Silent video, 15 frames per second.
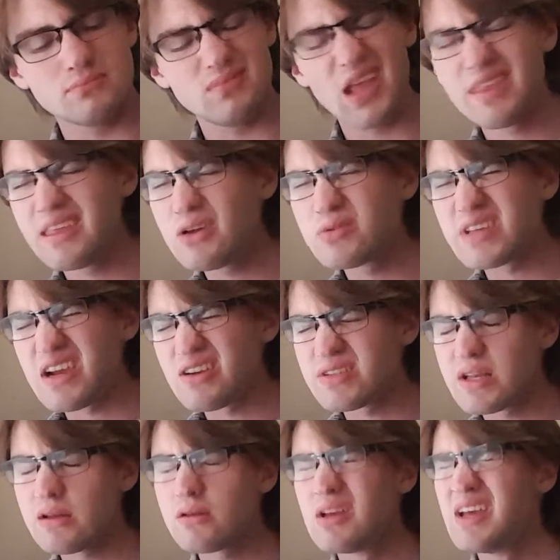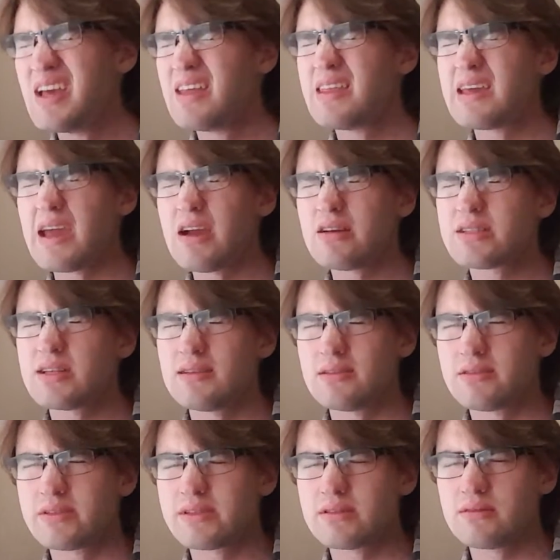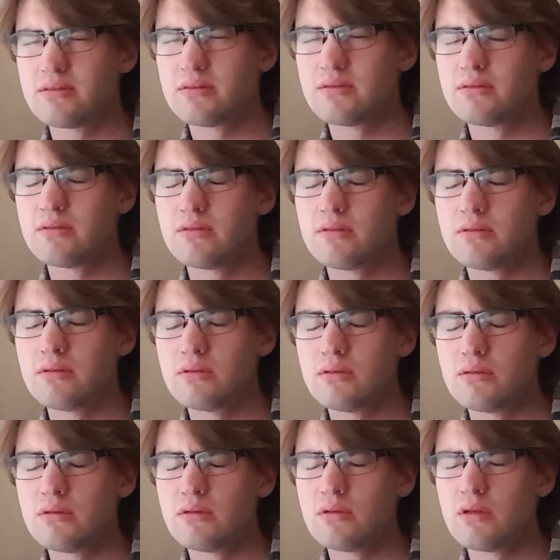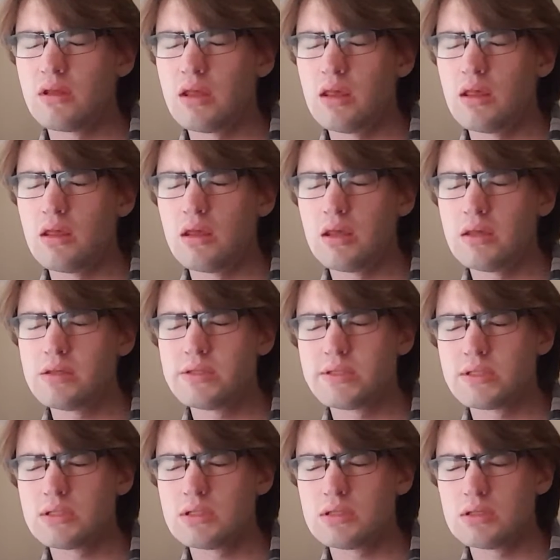I think it was Aristotle. I think Aristotle's his